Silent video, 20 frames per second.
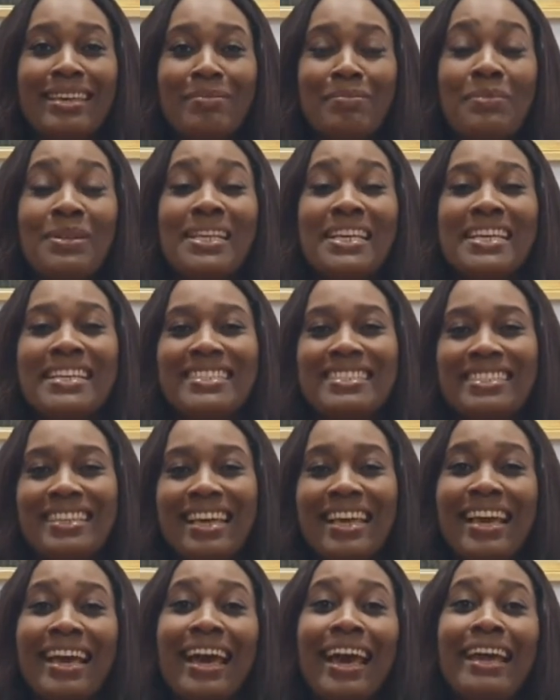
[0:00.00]
Please
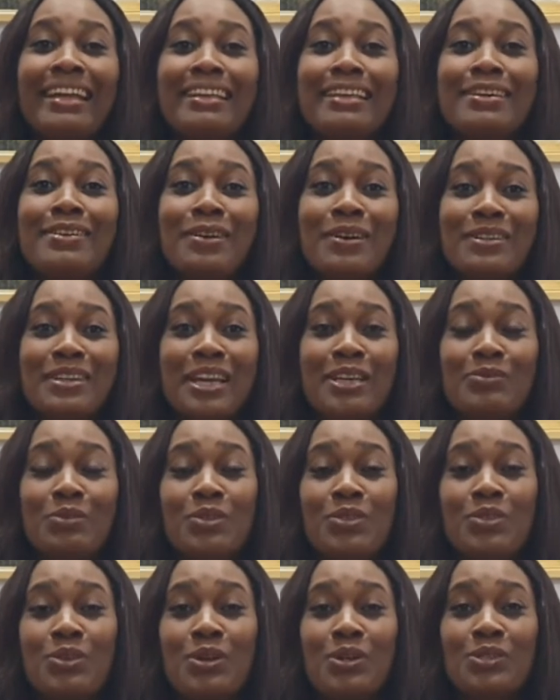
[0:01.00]
kindly connect
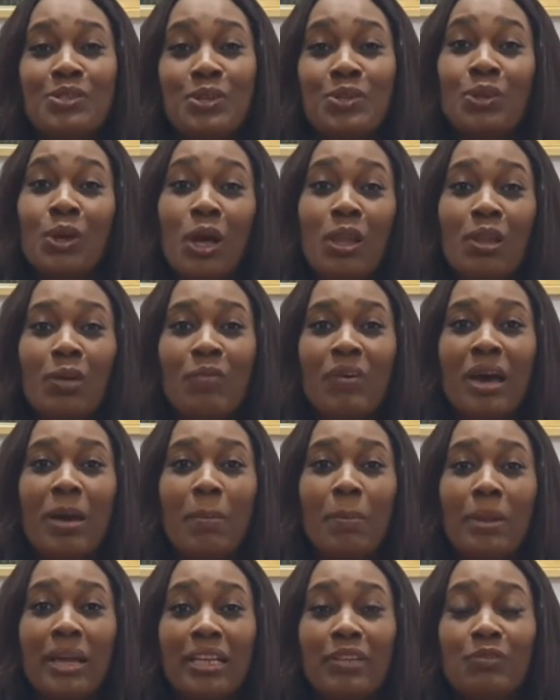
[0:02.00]
with us on all of our
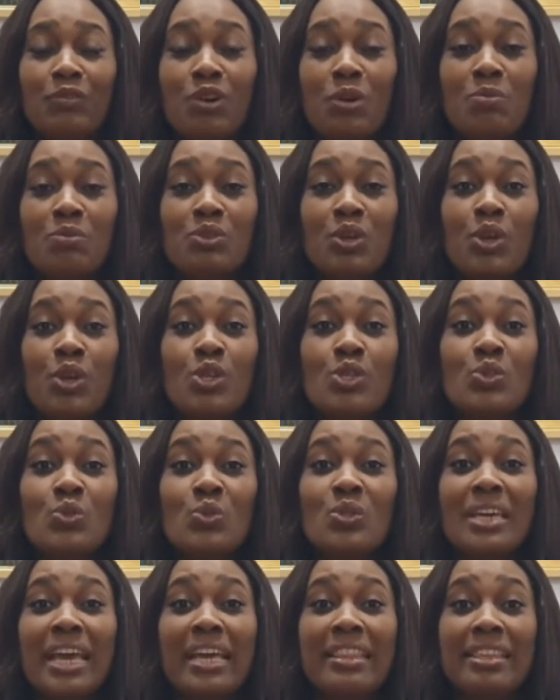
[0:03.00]
platforms to
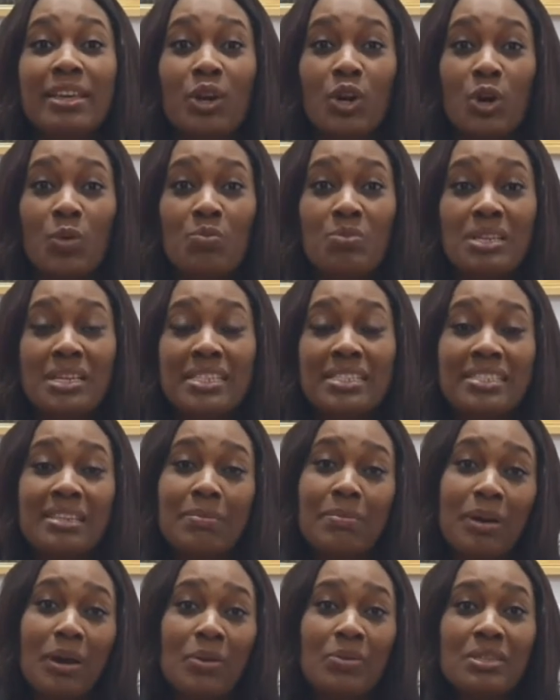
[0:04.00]
get the updates
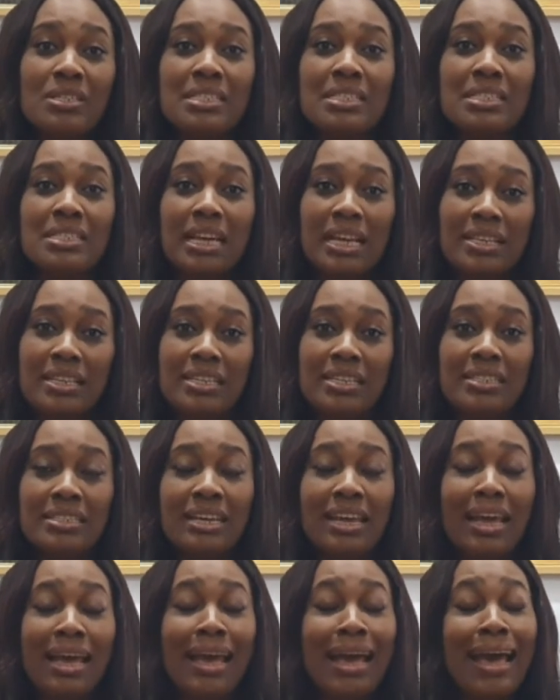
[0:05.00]
about this challenge,
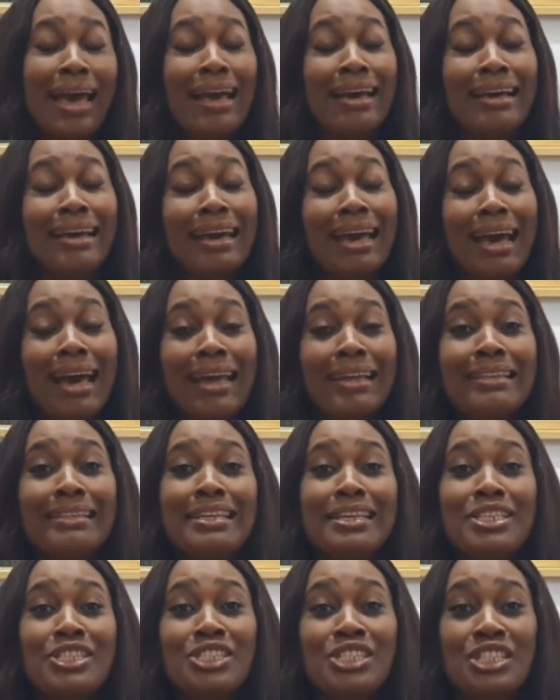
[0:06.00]
and
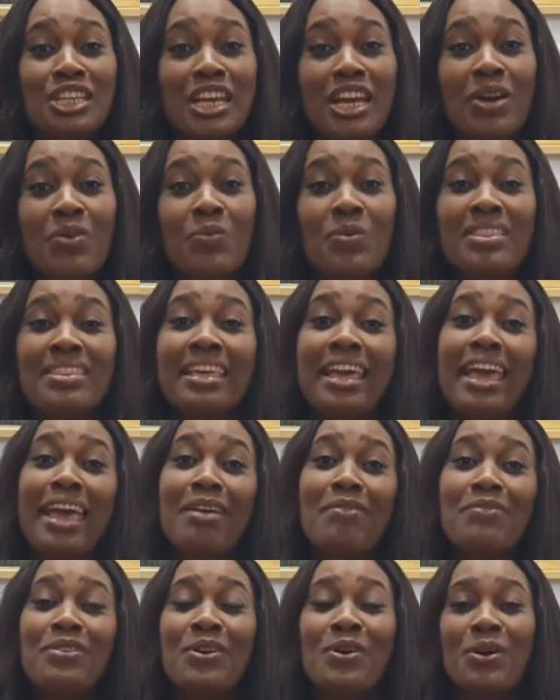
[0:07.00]
kindly share with
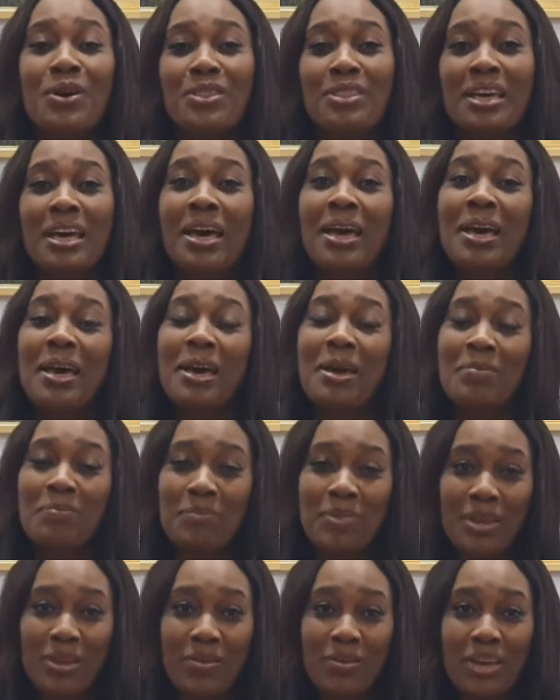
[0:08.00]
every other
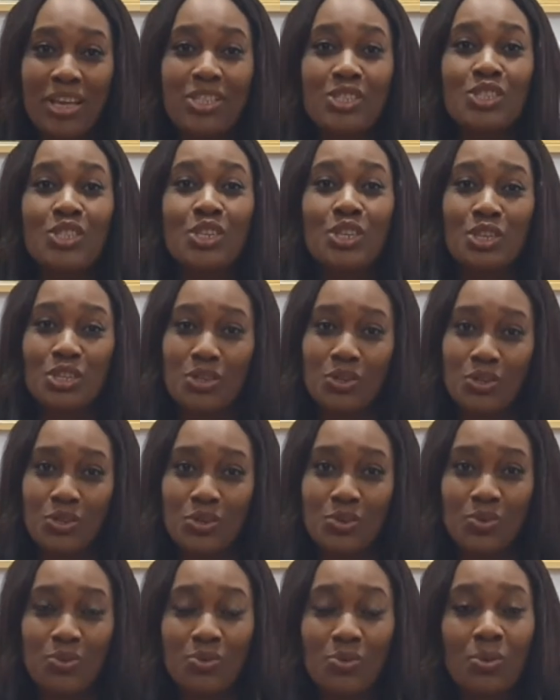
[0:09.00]
parent you
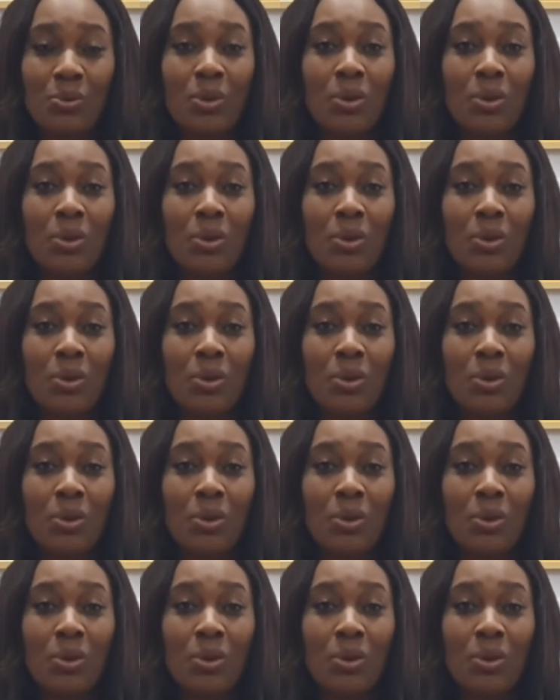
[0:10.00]
know.